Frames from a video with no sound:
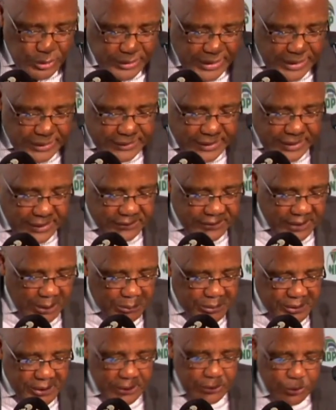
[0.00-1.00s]
grant
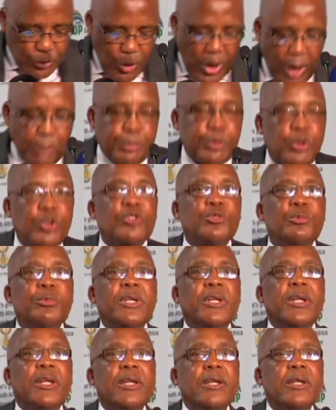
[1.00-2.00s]
exemption to
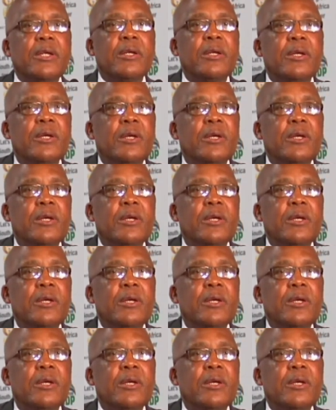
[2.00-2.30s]
approximately